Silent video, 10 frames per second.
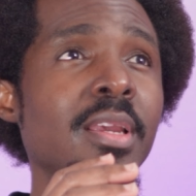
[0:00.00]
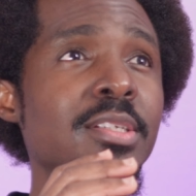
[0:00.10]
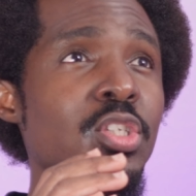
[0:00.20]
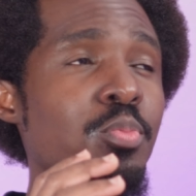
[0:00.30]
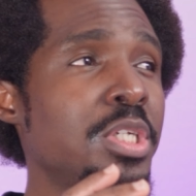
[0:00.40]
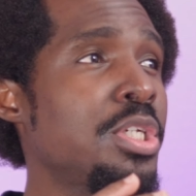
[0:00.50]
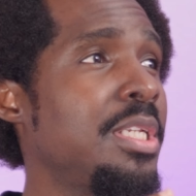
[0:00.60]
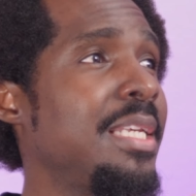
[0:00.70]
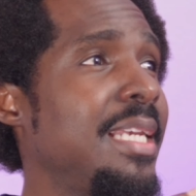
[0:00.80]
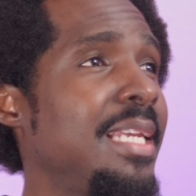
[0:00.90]

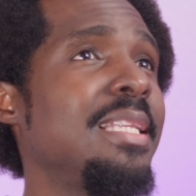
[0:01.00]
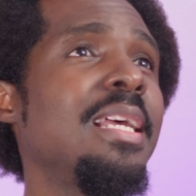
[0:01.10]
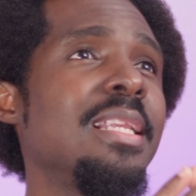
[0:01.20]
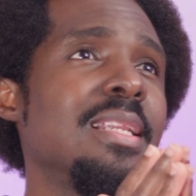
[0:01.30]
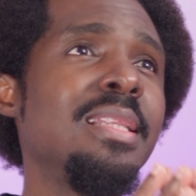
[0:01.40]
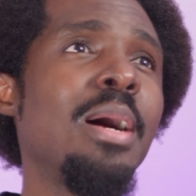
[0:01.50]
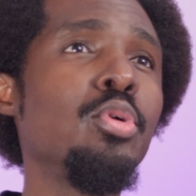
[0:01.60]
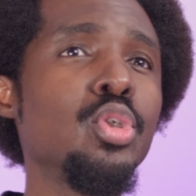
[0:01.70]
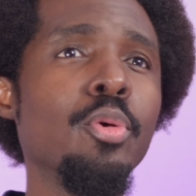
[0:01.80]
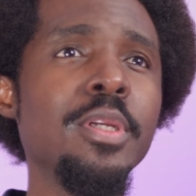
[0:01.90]
especially in the
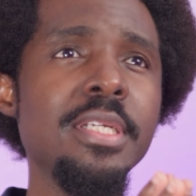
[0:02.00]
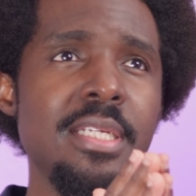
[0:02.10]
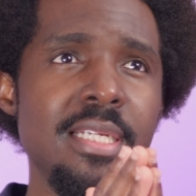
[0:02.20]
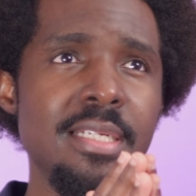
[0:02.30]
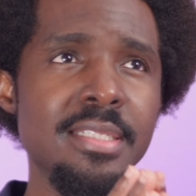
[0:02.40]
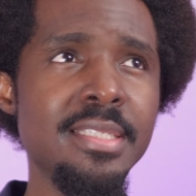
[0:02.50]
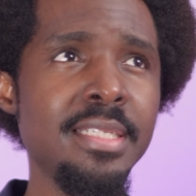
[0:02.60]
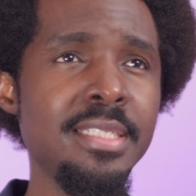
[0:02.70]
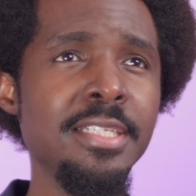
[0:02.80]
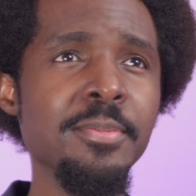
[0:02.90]
laboratory
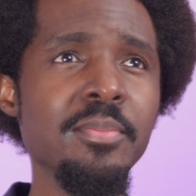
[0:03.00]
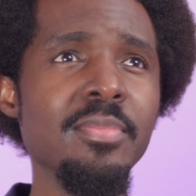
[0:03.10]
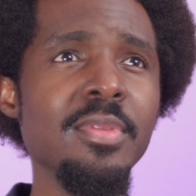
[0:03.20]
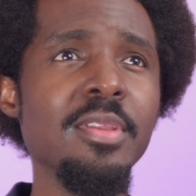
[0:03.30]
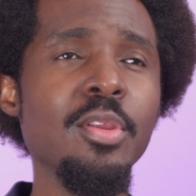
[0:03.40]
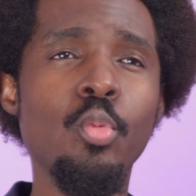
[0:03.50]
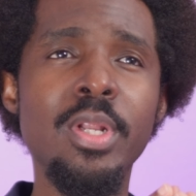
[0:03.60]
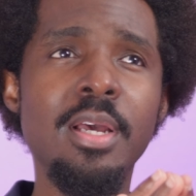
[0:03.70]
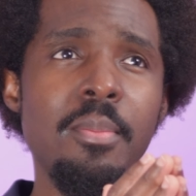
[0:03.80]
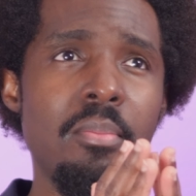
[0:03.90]
setting.
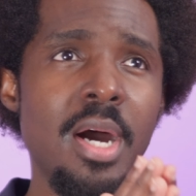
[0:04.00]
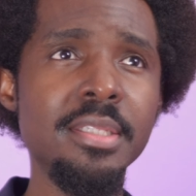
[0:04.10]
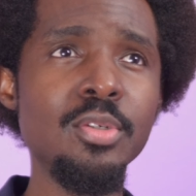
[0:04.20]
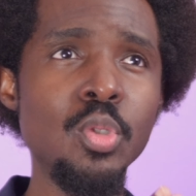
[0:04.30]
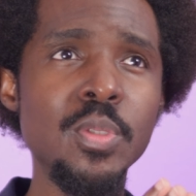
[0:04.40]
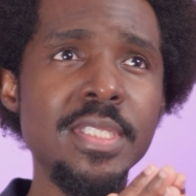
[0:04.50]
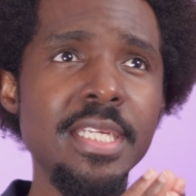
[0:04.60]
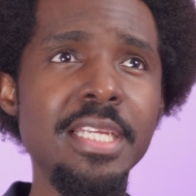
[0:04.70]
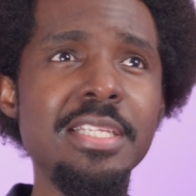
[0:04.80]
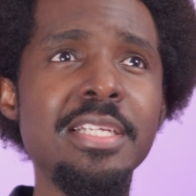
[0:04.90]
When a mother goes
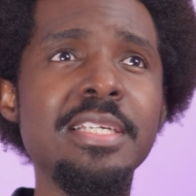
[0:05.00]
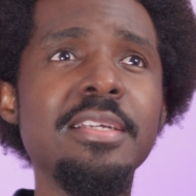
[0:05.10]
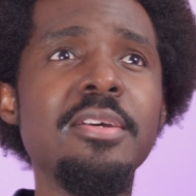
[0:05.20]
in